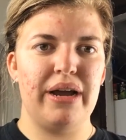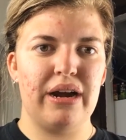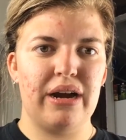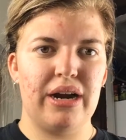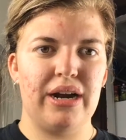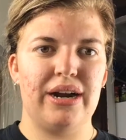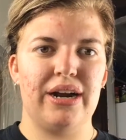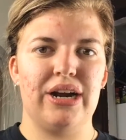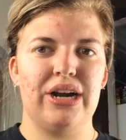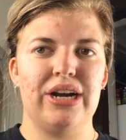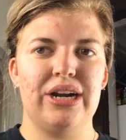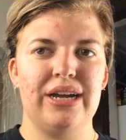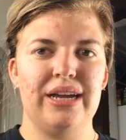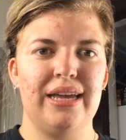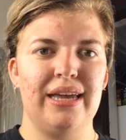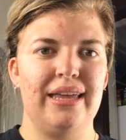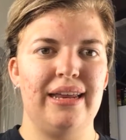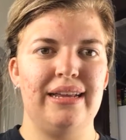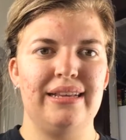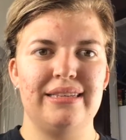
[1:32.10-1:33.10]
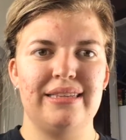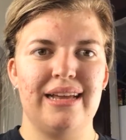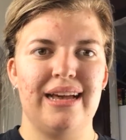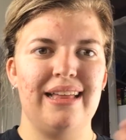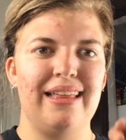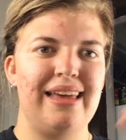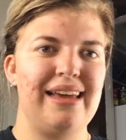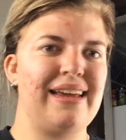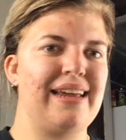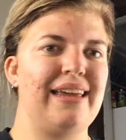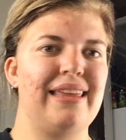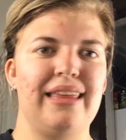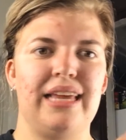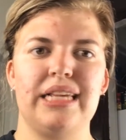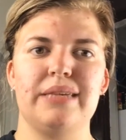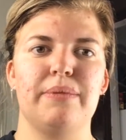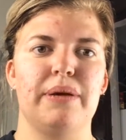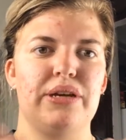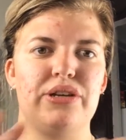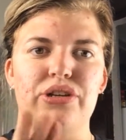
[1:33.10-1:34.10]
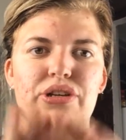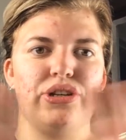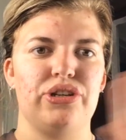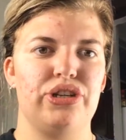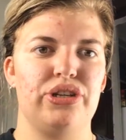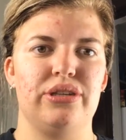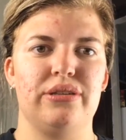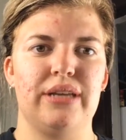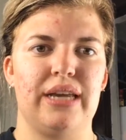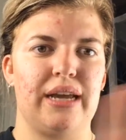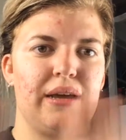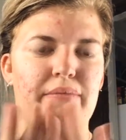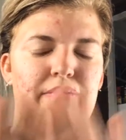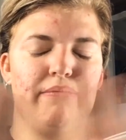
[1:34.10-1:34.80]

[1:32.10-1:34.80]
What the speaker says: barrier, and it's not like anything special. It's just like